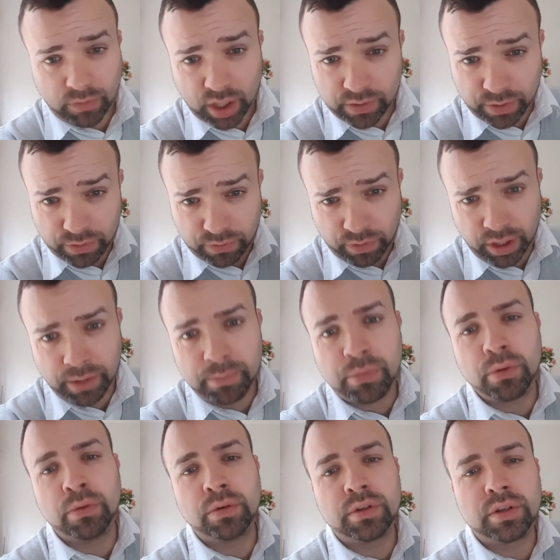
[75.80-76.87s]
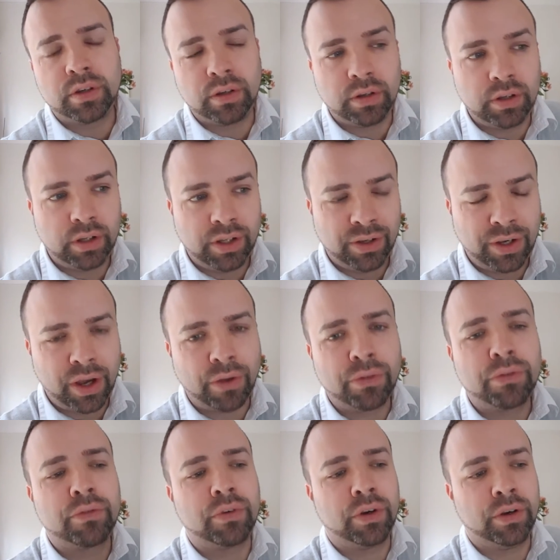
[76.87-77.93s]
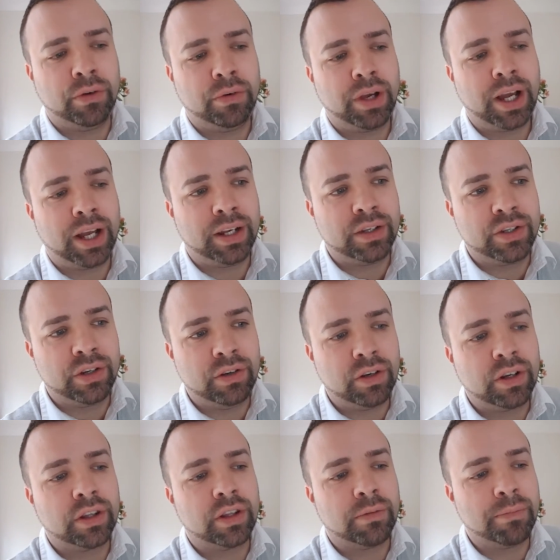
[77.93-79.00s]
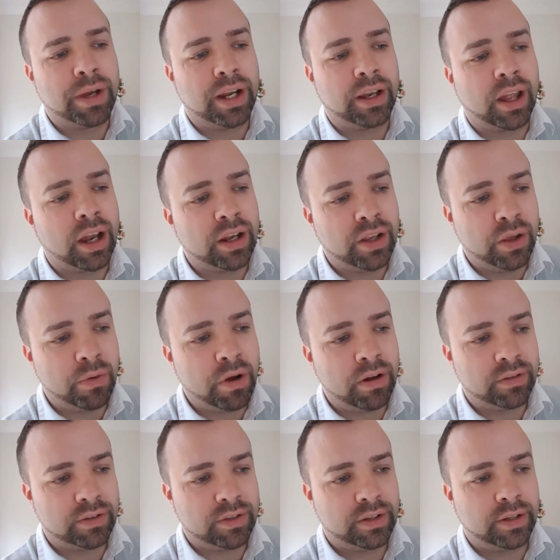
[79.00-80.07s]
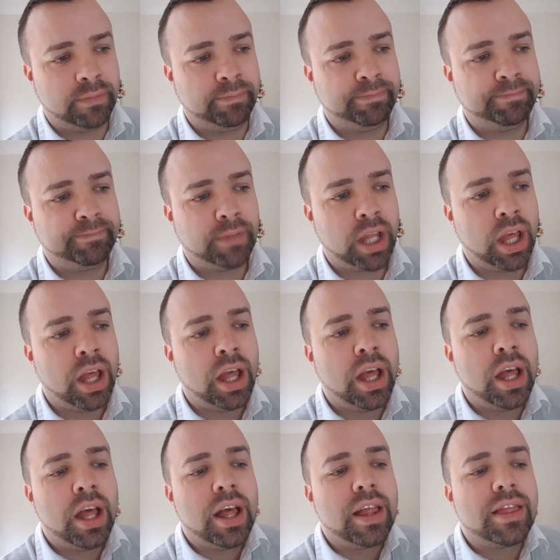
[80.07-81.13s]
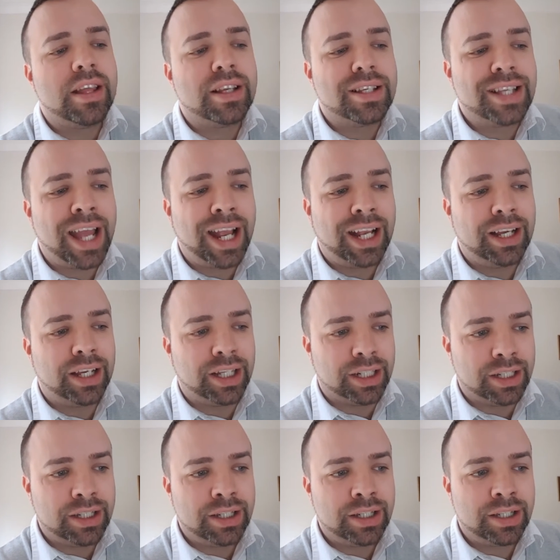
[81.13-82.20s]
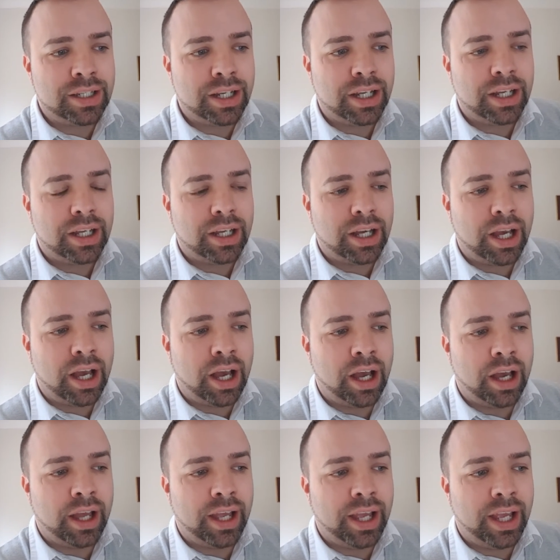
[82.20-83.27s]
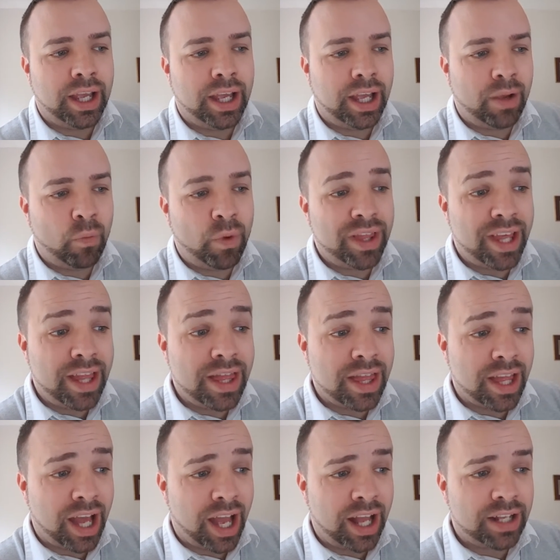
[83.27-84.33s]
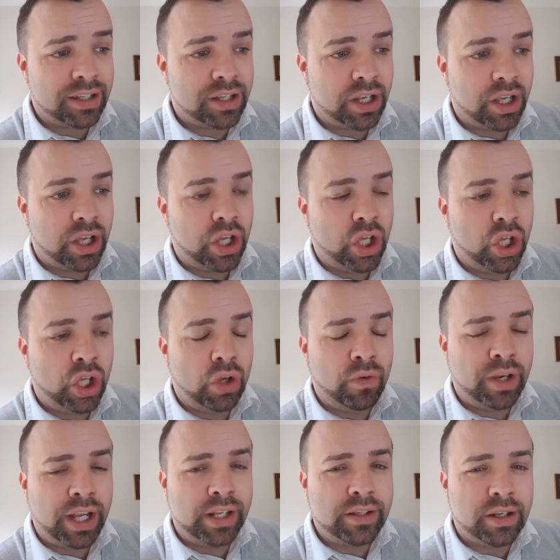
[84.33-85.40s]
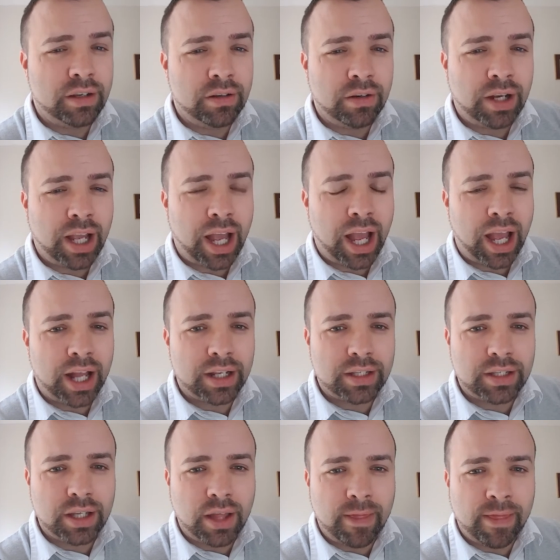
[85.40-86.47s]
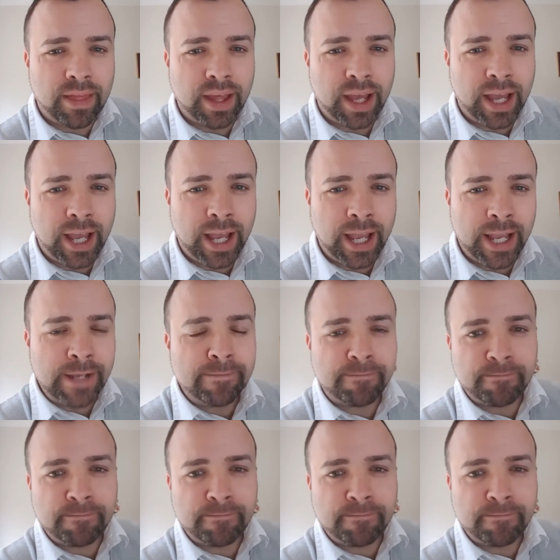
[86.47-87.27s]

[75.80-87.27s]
So it's really important you go through and you look at them and you answer them. The second, within that, you need to look at the